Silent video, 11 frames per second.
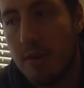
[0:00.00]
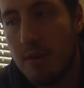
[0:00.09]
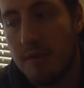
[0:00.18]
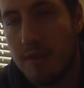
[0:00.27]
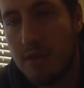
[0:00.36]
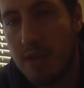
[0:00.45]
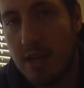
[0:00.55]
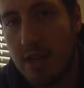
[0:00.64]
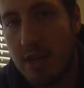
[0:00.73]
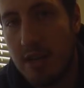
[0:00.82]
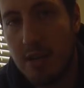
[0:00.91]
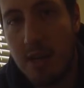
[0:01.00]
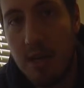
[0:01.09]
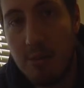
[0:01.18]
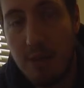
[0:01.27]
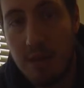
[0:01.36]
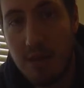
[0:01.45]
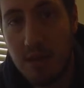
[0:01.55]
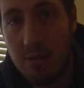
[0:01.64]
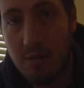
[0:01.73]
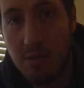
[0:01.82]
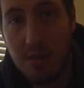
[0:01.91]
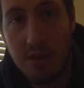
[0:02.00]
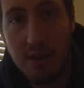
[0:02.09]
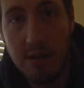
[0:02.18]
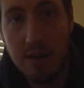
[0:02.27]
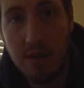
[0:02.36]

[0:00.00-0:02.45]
fish tank keeping community,